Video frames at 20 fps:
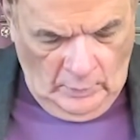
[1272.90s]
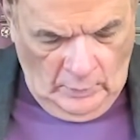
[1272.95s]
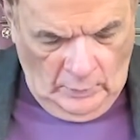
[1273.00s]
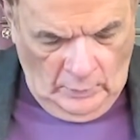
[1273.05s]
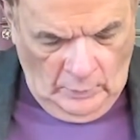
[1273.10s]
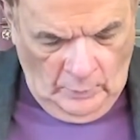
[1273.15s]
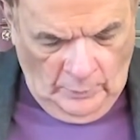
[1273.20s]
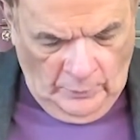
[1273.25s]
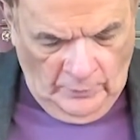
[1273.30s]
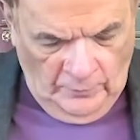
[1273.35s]

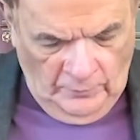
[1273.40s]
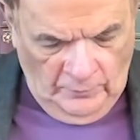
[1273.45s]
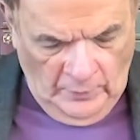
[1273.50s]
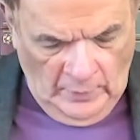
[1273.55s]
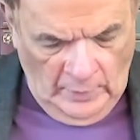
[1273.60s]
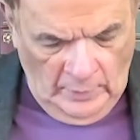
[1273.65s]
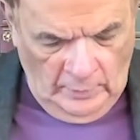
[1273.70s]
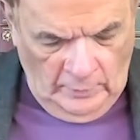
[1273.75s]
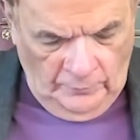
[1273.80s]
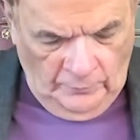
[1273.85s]
You
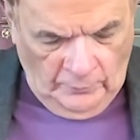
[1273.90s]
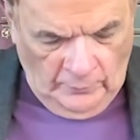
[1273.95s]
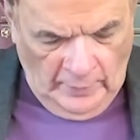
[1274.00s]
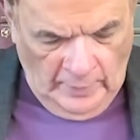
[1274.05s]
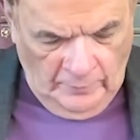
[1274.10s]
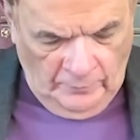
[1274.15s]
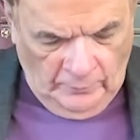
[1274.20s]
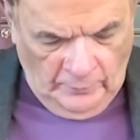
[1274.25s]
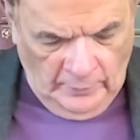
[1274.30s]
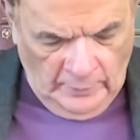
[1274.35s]
prevail
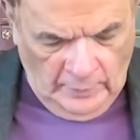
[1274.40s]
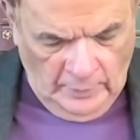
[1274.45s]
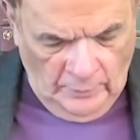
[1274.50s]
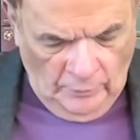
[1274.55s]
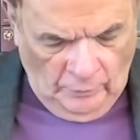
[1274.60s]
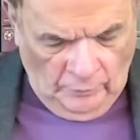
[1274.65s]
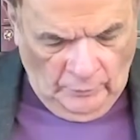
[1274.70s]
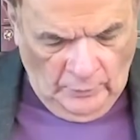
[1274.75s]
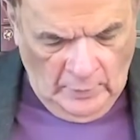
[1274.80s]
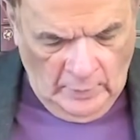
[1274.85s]
forever
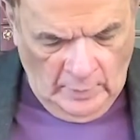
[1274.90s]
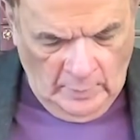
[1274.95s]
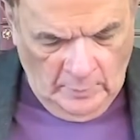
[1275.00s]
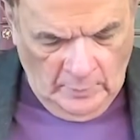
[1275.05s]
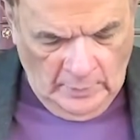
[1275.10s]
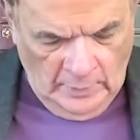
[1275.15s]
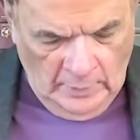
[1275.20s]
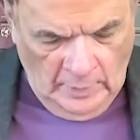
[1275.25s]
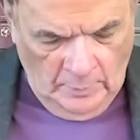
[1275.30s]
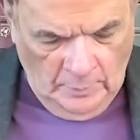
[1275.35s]
against him,
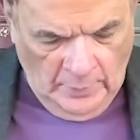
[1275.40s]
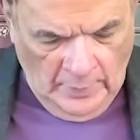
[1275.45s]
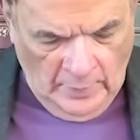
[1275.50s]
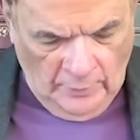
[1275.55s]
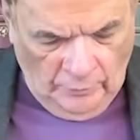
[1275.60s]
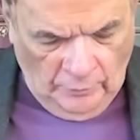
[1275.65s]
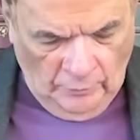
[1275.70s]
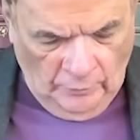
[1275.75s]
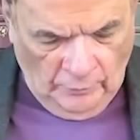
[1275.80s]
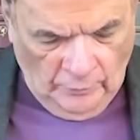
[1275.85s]
and he
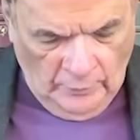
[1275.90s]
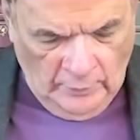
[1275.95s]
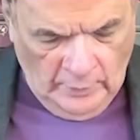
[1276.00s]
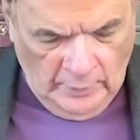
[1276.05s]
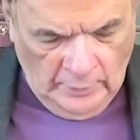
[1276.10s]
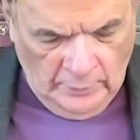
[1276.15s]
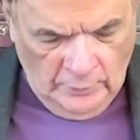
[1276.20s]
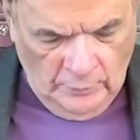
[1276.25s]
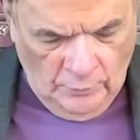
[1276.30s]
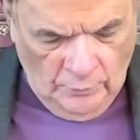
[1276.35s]
passes
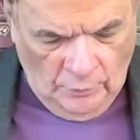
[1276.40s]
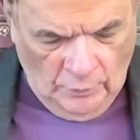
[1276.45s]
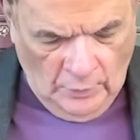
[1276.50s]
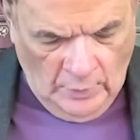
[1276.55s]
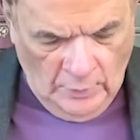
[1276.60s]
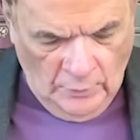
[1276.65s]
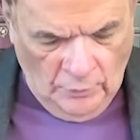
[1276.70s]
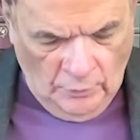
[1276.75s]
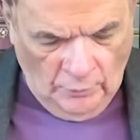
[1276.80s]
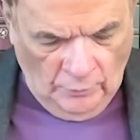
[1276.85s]
on. You
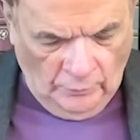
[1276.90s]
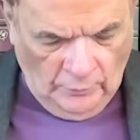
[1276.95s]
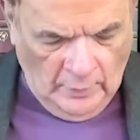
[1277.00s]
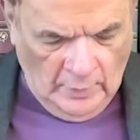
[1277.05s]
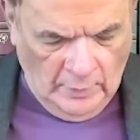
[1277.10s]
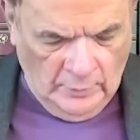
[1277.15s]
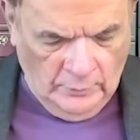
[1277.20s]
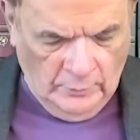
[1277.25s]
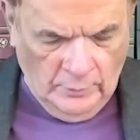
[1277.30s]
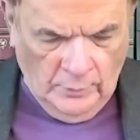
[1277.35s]
change his
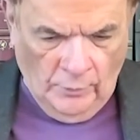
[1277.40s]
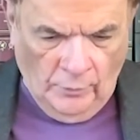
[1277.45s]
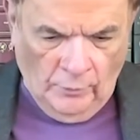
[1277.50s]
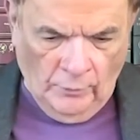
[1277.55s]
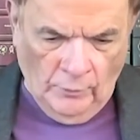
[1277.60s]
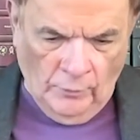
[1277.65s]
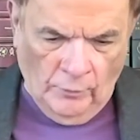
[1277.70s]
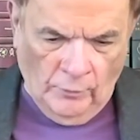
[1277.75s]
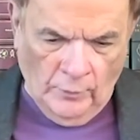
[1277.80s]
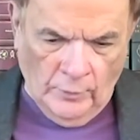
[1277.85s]
countenance
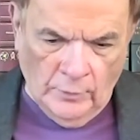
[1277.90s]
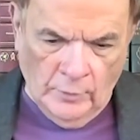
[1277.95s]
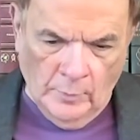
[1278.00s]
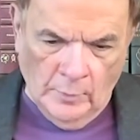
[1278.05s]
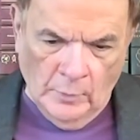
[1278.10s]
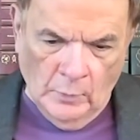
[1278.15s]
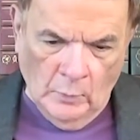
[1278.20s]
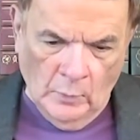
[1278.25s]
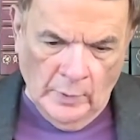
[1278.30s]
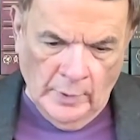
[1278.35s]
and send him
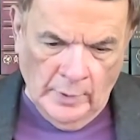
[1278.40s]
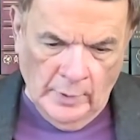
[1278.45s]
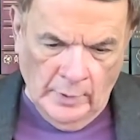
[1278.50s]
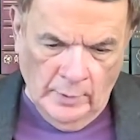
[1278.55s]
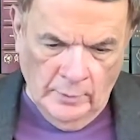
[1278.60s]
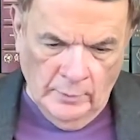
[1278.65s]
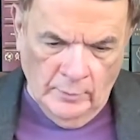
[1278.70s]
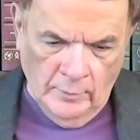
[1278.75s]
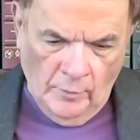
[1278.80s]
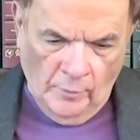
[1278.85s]
away.
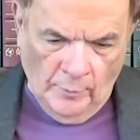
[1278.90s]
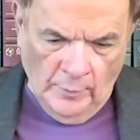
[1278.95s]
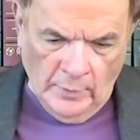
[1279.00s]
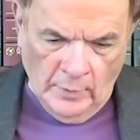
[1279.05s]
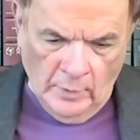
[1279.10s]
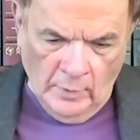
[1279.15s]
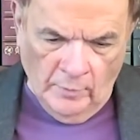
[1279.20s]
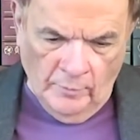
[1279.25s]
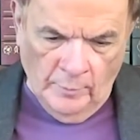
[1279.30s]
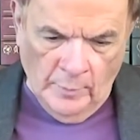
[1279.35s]

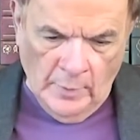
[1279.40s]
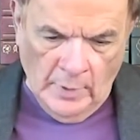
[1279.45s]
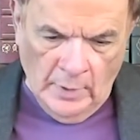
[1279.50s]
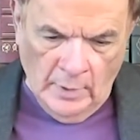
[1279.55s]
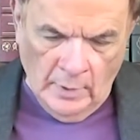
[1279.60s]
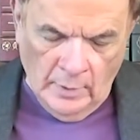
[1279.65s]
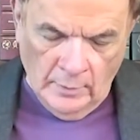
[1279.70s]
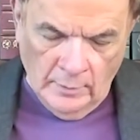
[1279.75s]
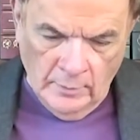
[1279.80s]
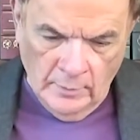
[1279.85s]
Speaking of
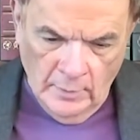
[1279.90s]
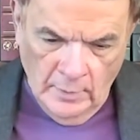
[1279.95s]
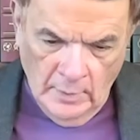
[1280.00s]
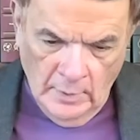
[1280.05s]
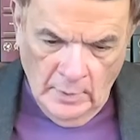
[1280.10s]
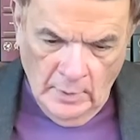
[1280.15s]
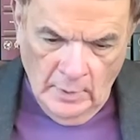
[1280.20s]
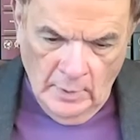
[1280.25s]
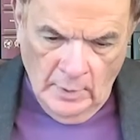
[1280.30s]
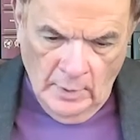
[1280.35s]
man.
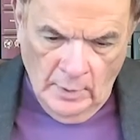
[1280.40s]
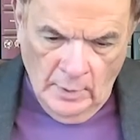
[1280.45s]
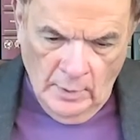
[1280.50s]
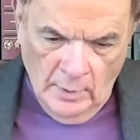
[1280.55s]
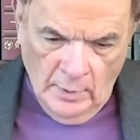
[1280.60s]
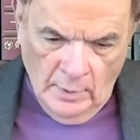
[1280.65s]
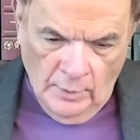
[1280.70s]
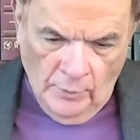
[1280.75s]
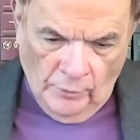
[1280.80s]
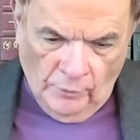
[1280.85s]

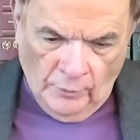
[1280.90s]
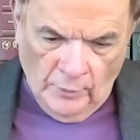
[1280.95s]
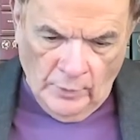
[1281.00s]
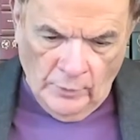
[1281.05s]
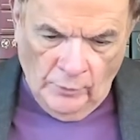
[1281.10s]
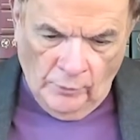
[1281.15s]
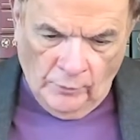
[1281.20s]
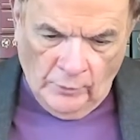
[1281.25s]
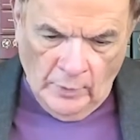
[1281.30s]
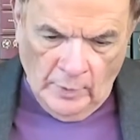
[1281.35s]
His
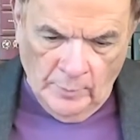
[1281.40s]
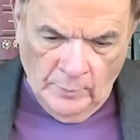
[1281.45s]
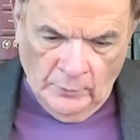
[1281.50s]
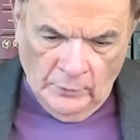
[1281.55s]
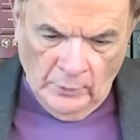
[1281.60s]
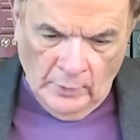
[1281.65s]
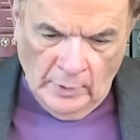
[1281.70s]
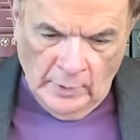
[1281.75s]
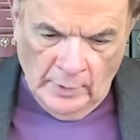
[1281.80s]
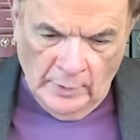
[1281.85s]
sons come
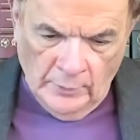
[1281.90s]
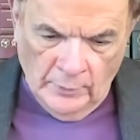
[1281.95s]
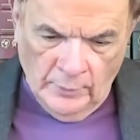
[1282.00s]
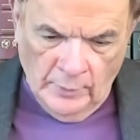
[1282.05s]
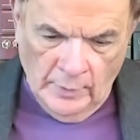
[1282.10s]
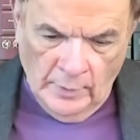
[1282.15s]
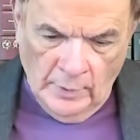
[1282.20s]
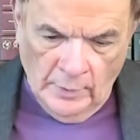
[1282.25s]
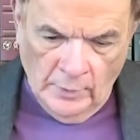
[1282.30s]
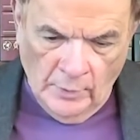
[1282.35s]
to honor,
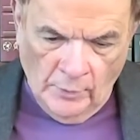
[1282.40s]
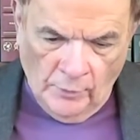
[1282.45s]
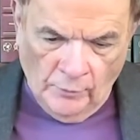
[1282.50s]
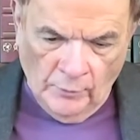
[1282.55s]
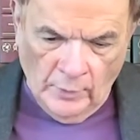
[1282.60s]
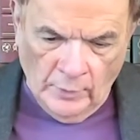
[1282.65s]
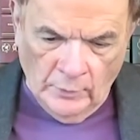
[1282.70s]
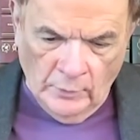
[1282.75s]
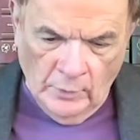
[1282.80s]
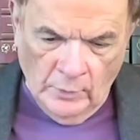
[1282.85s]
and he does
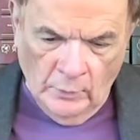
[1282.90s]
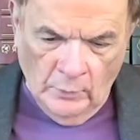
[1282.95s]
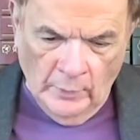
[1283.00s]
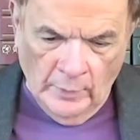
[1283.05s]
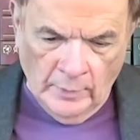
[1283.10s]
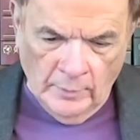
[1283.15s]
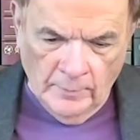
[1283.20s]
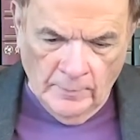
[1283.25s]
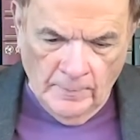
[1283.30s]
not know it.